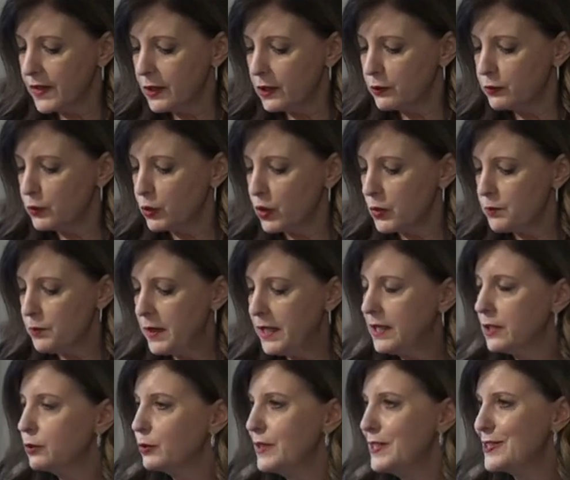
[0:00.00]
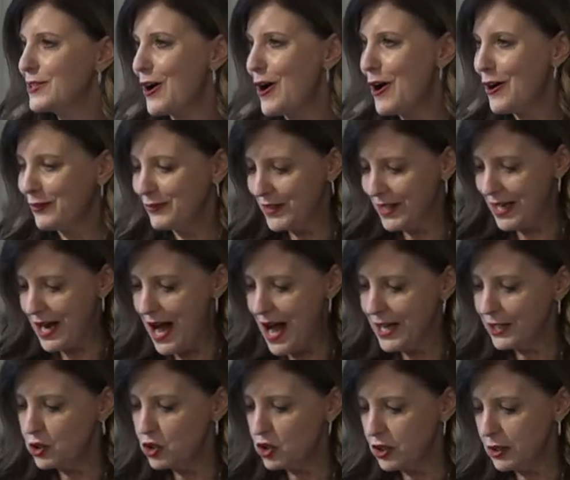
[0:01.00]
therefore, be it resolved that
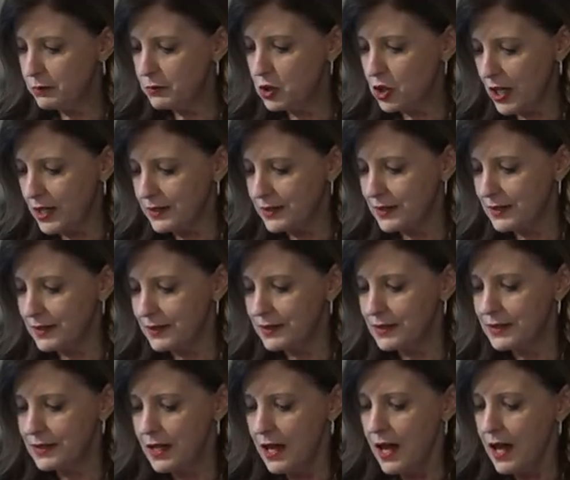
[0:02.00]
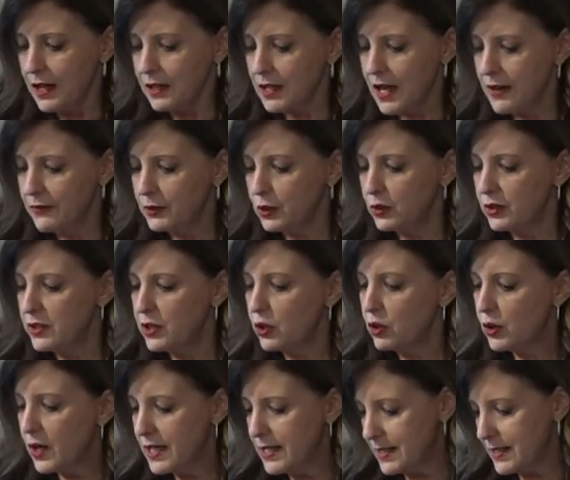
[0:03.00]
I, Jim Justice, Governor of the
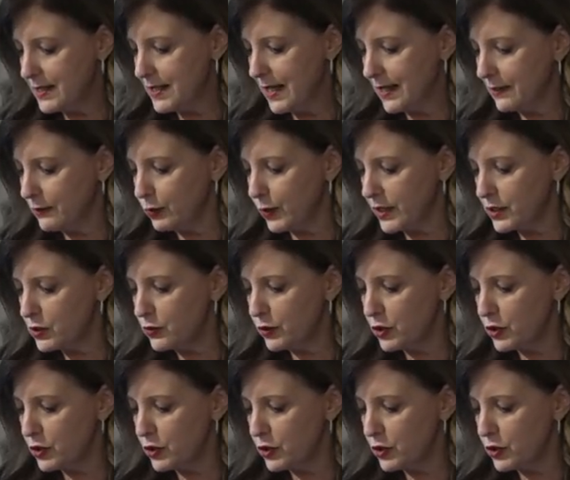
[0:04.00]
great state of West